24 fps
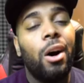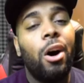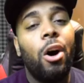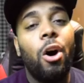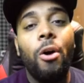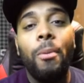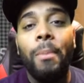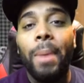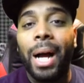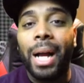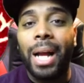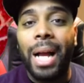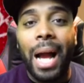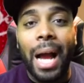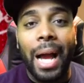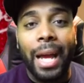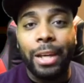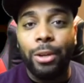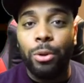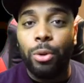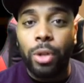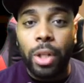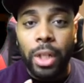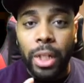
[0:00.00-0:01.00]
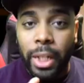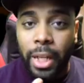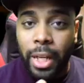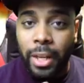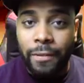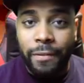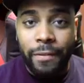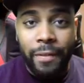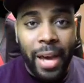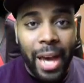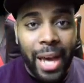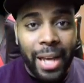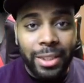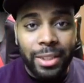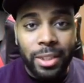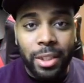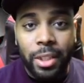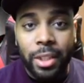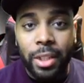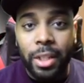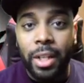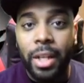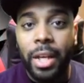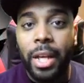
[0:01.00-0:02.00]
oh my God, in order to get
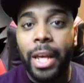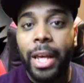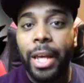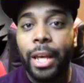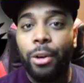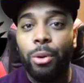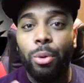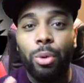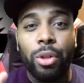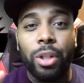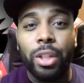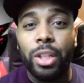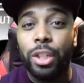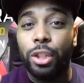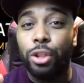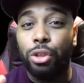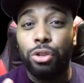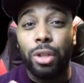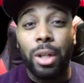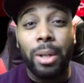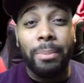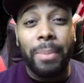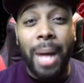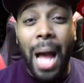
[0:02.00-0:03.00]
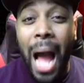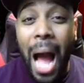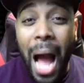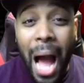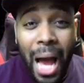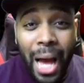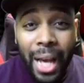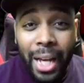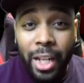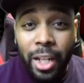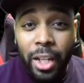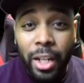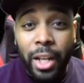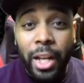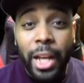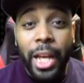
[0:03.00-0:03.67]
faster, in order to jump higher,